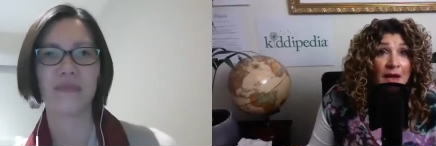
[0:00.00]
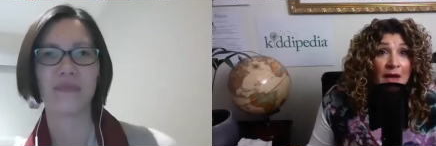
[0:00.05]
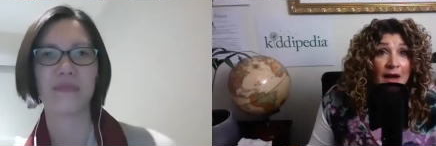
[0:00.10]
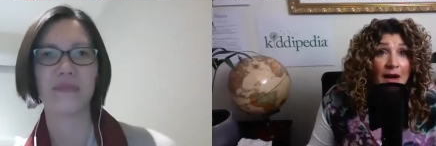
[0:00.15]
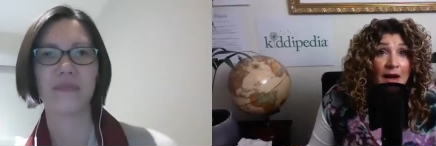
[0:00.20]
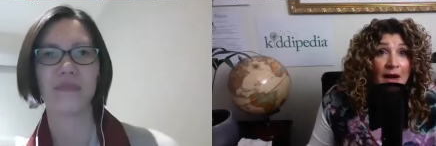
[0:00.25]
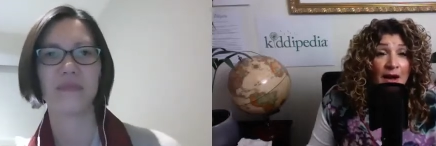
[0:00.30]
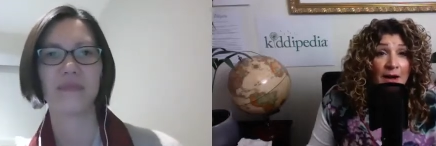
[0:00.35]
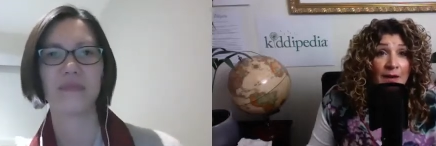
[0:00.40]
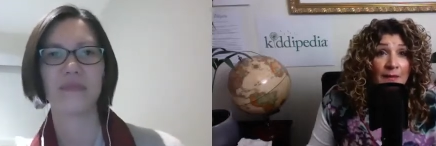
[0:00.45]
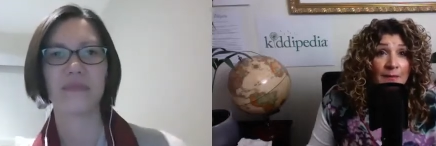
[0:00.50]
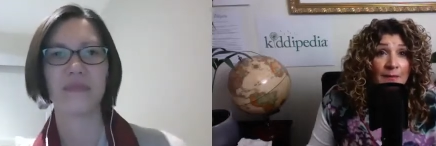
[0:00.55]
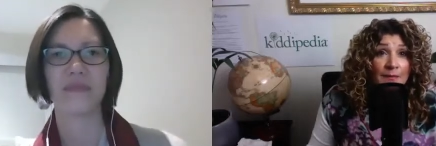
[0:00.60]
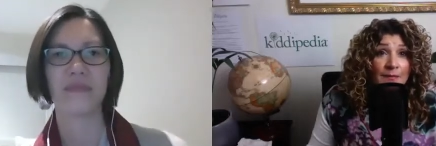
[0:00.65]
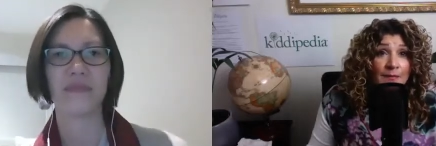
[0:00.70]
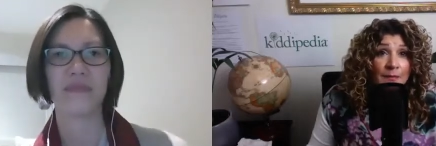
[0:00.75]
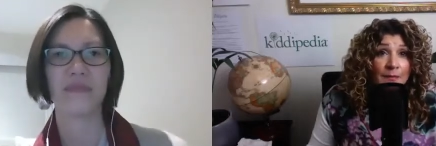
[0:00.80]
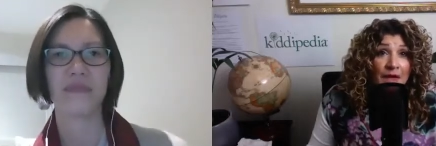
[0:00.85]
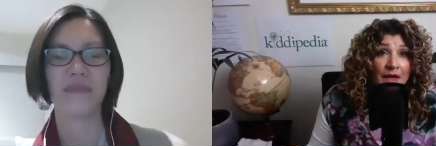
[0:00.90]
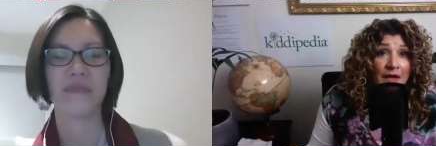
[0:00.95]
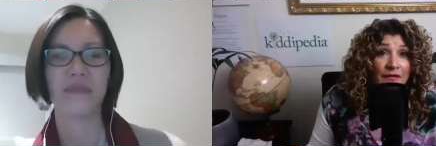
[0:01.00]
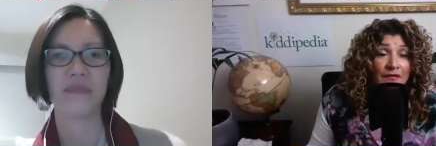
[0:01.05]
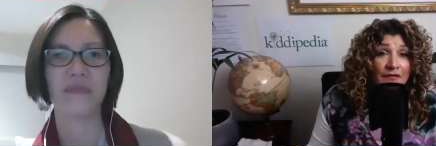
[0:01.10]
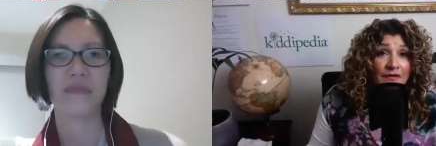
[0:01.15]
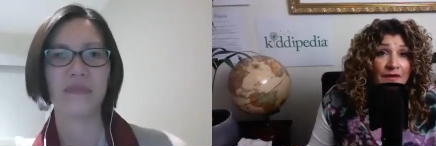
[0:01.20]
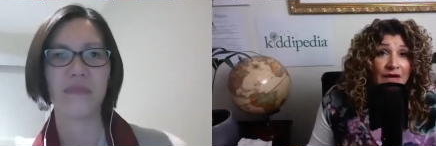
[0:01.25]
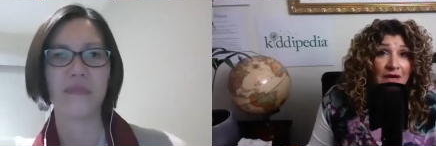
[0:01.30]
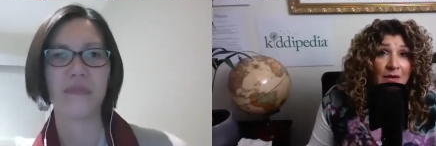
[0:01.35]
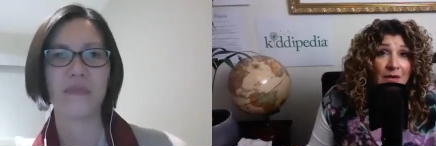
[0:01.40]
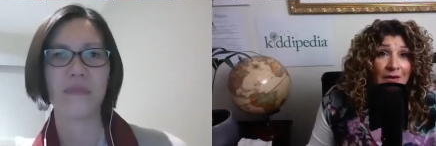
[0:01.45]
Speaker 1: Um, and for
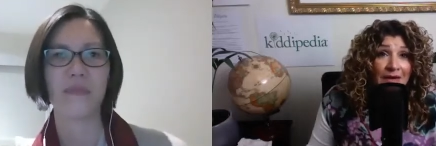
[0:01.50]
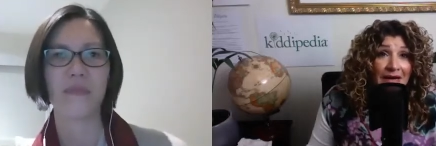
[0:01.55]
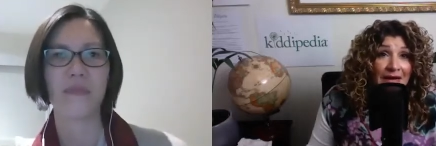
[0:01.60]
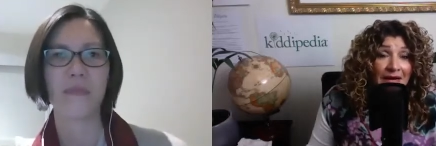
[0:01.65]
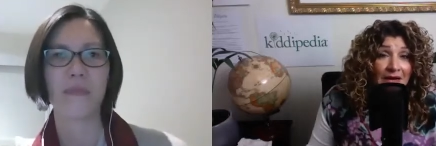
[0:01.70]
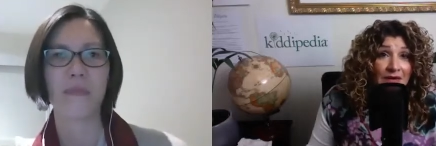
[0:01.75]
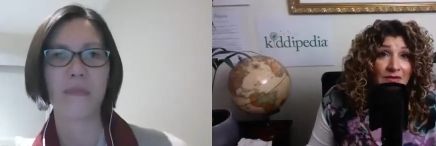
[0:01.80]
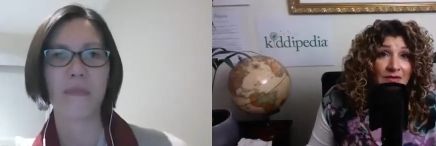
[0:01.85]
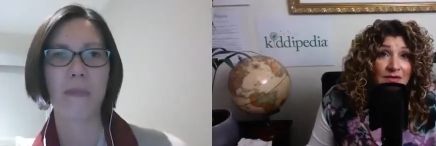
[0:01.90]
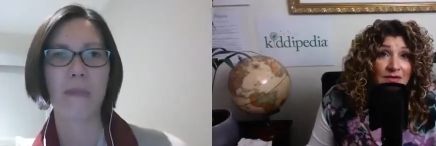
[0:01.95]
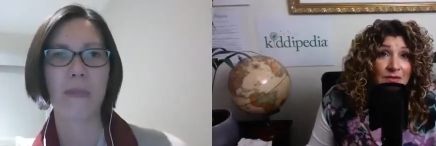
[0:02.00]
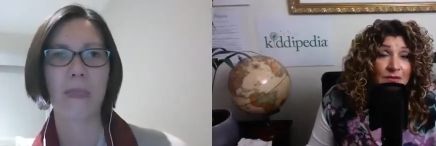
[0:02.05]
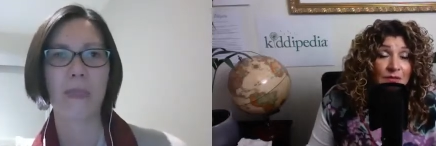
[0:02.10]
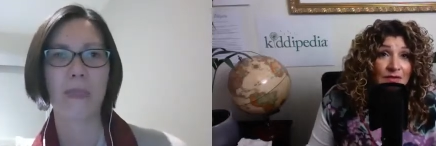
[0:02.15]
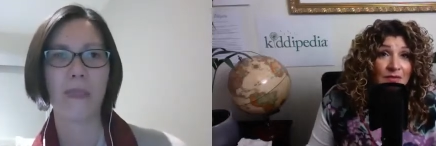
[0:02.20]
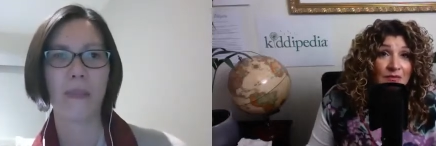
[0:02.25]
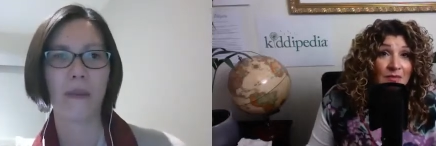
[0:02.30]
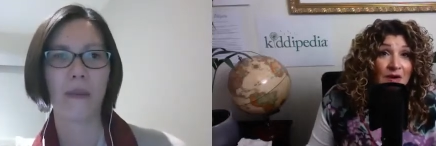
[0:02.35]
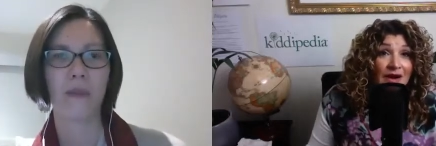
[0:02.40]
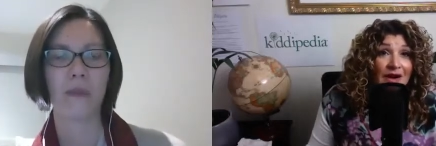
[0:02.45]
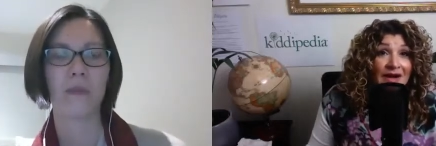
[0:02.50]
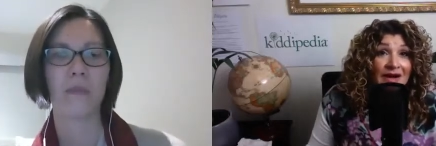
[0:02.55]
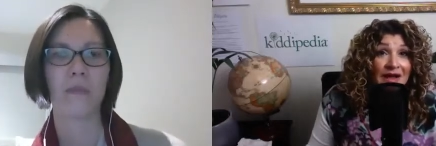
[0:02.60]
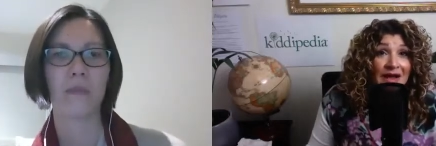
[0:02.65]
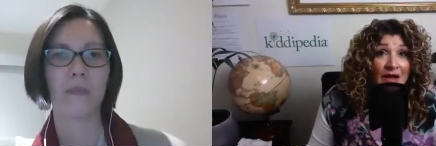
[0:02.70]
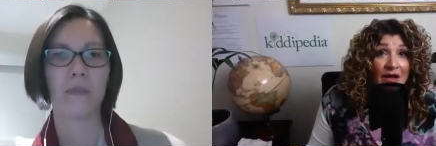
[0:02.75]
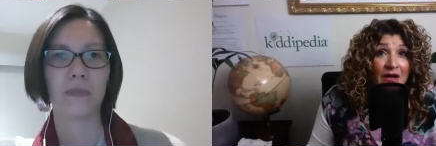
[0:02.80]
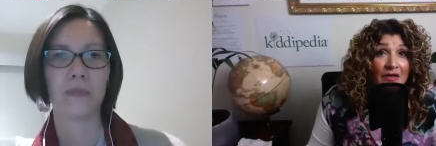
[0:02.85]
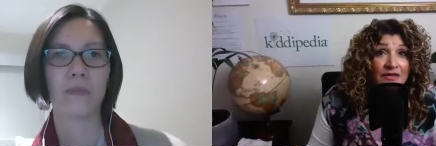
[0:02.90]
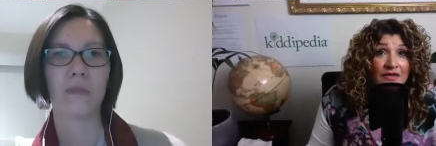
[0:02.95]
anyone else with minor
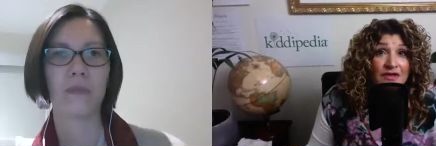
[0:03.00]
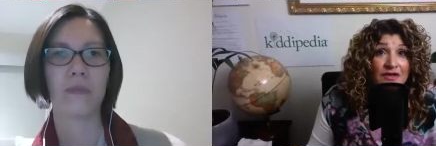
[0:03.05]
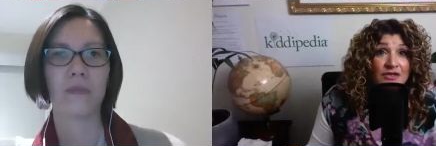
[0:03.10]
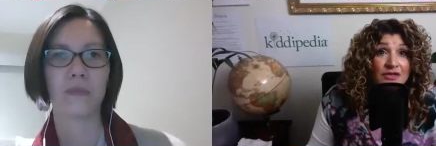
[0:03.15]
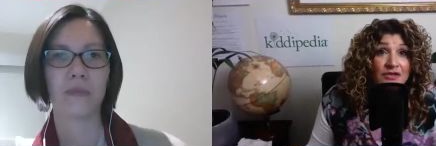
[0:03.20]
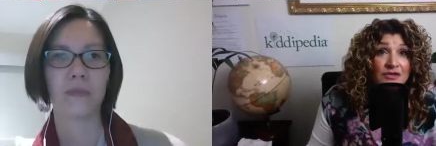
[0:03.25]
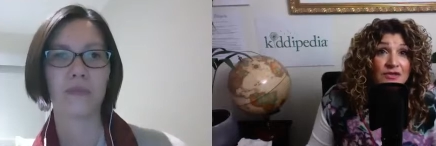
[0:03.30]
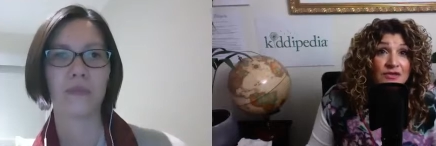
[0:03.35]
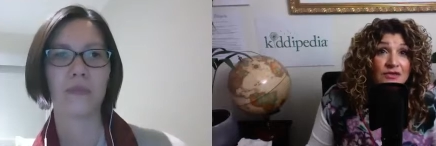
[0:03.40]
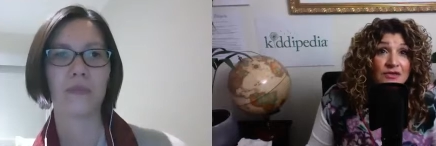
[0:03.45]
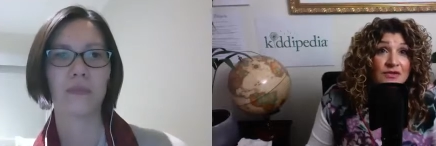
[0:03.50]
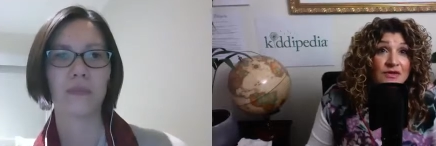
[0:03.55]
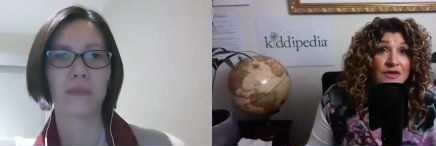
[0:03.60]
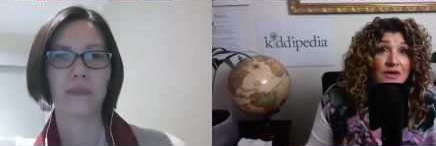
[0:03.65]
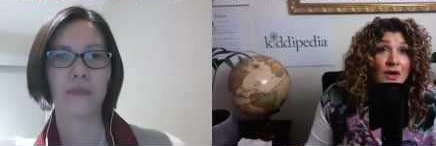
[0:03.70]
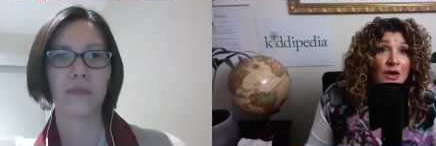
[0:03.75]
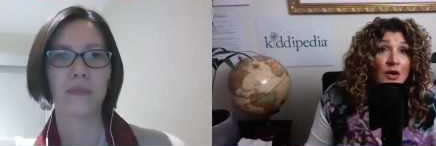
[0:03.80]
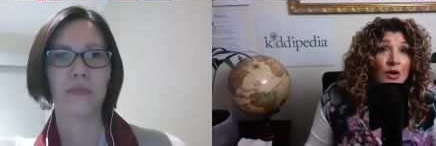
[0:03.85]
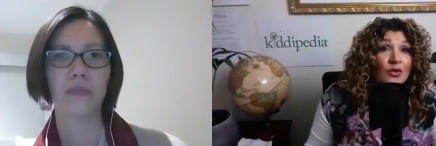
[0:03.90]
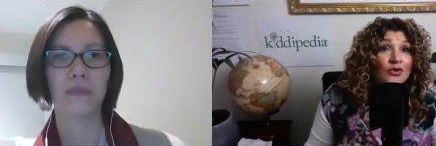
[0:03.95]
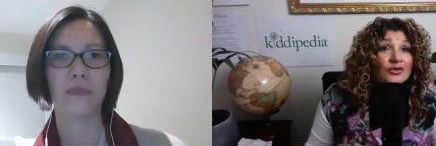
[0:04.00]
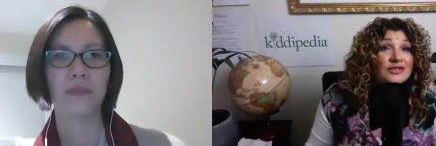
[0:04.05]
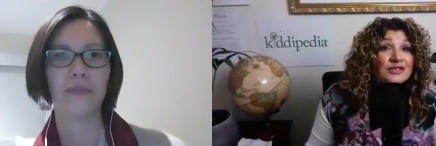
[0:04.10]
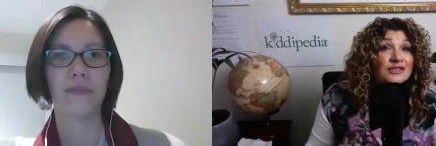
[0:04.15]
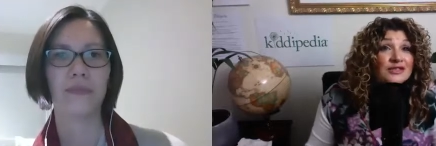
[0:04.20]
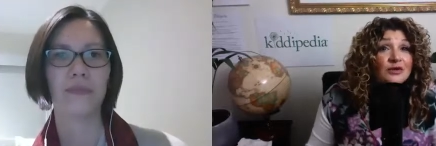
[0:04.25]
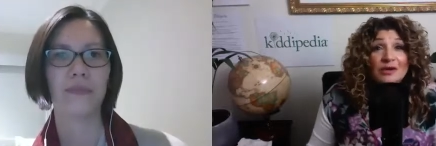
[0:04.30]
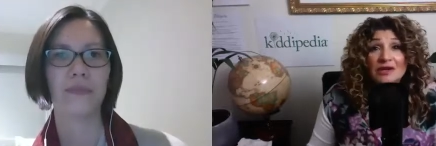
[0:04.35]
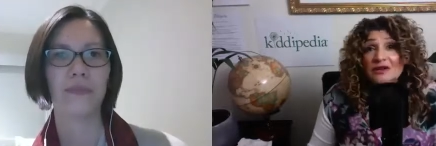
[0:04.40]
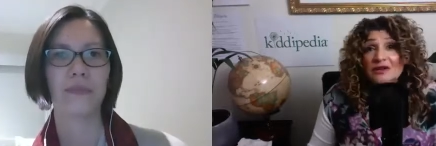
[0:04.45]
health issues or just
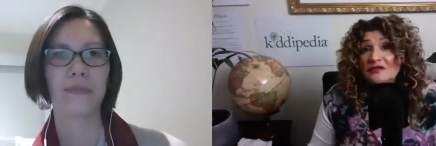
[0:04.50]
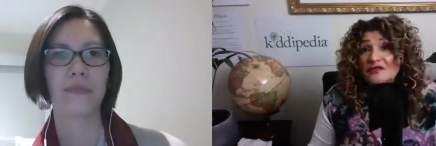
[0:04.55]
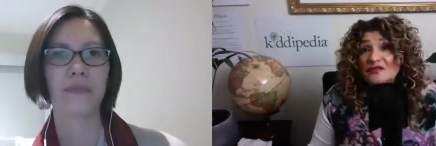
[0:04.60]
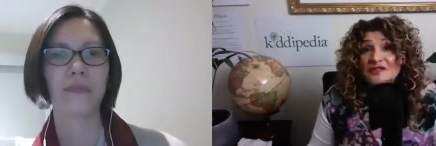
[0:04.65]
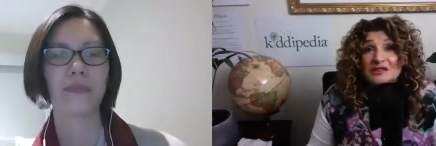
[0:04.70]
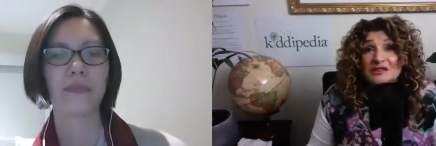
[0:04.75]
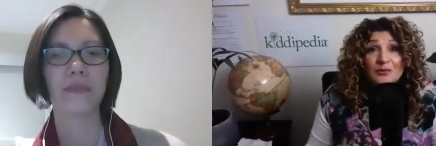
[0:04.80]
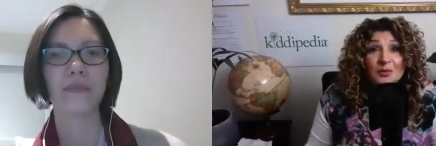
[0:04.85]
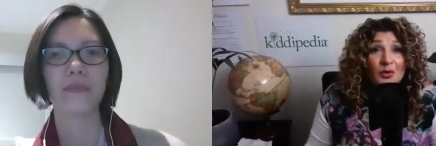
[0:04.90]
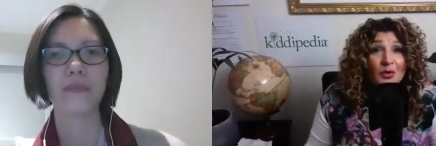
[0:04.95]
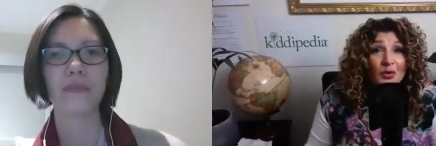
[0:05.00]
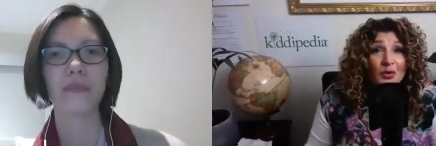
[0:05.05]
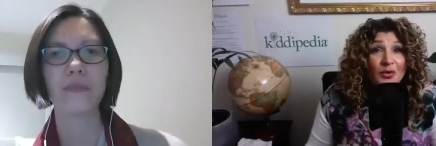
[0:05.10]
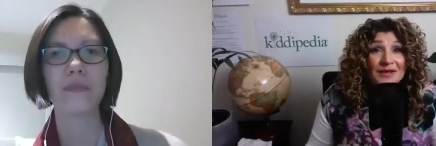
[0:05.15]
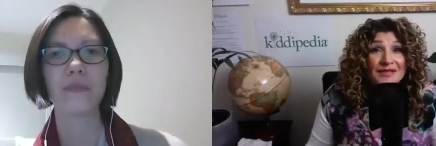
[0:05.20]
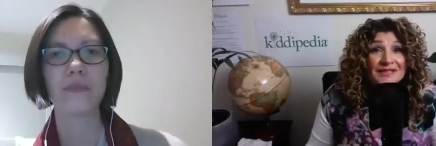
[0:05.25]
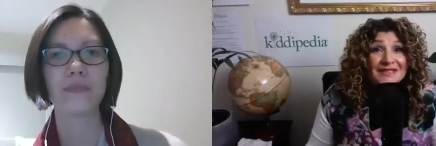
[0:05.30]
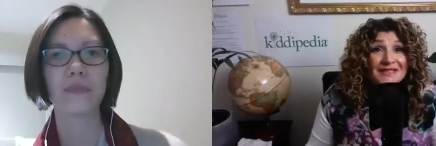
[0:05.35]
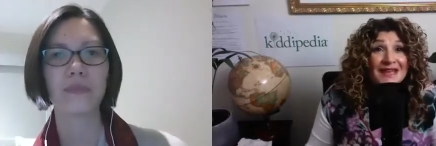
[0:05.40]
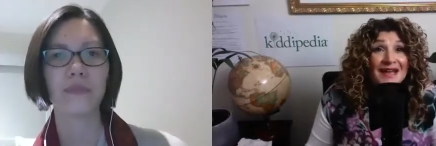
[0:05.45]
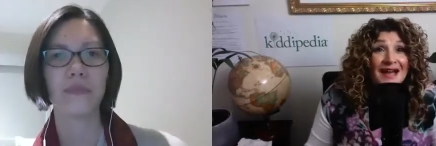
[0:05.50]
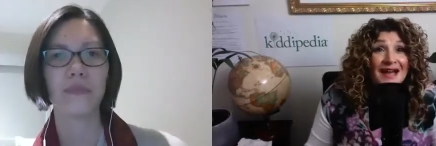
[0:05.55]
looking for support